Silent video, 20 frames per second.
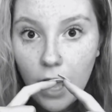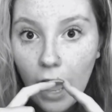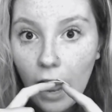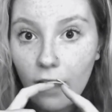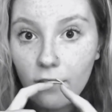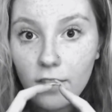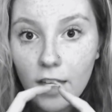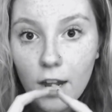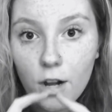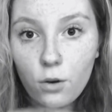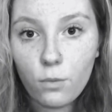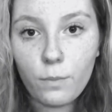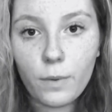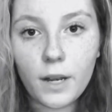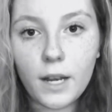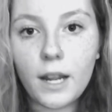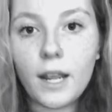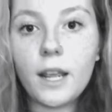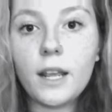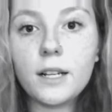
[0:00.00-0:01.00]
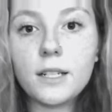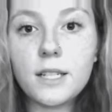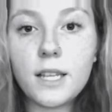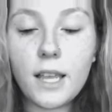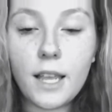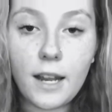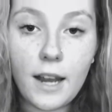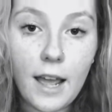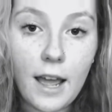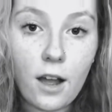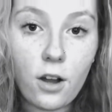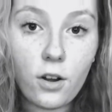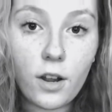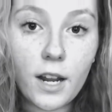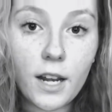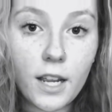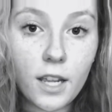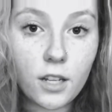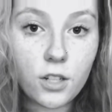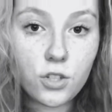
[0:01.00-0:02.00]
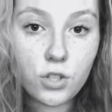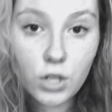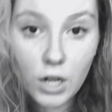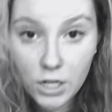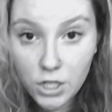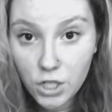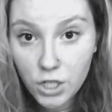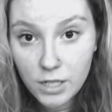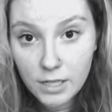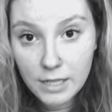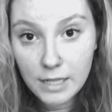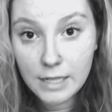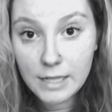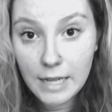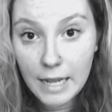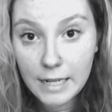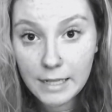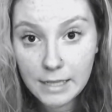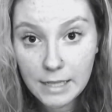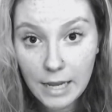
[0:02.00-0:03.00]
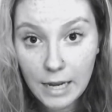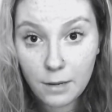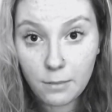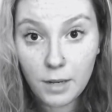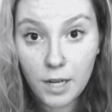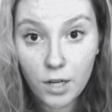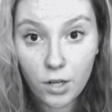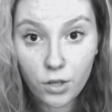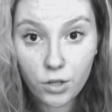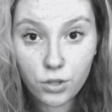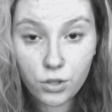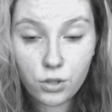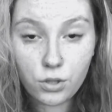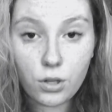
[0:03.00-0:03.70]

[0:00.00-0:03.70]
have that opening to get out, and it stretches to 10 centimeters.